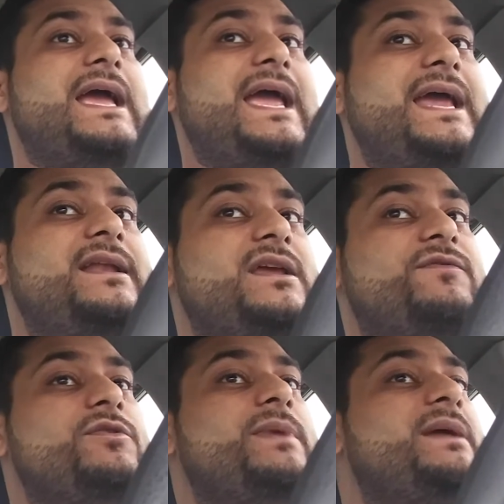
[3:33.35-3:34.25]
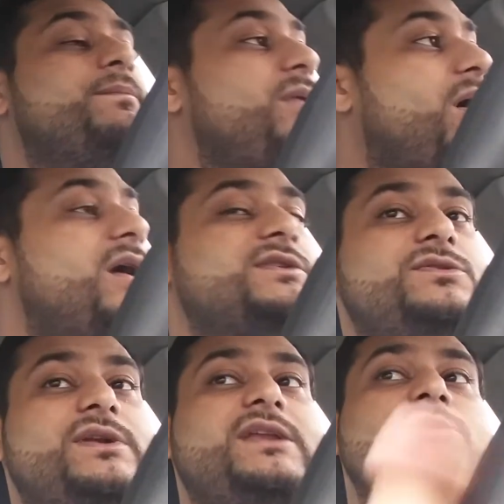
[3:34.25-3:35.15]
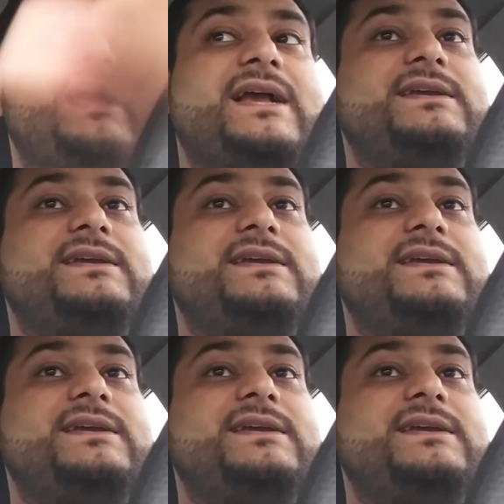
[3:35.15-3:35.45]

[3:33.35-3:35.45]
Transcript: and if you make blogs on it you